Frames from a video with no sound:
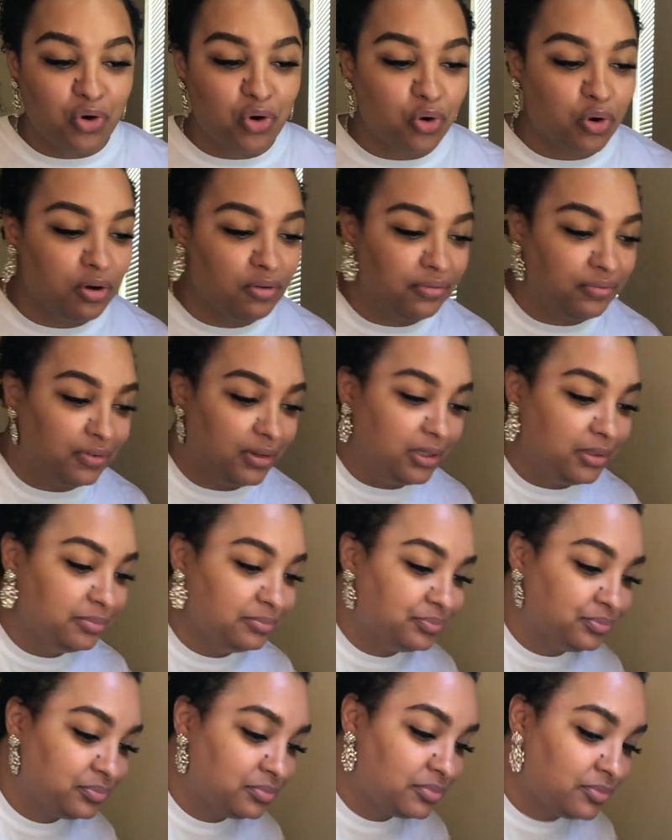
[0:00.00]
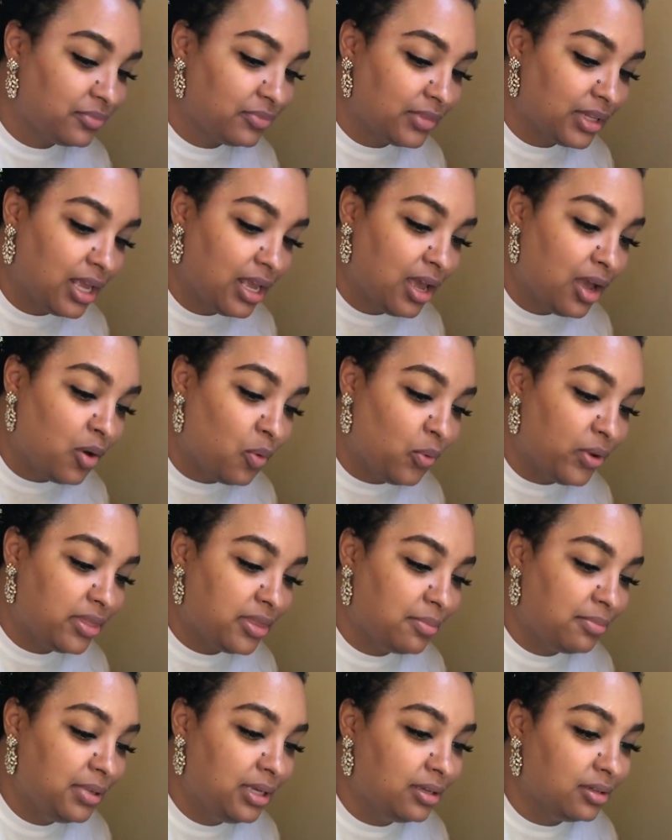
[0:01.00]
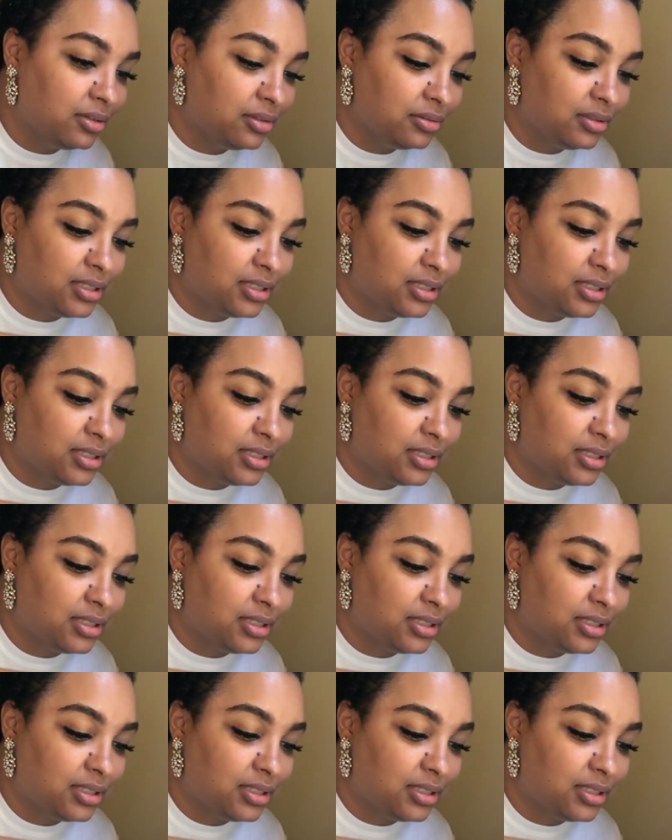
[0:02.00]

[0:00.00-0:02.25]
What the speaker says: coffee with a meal.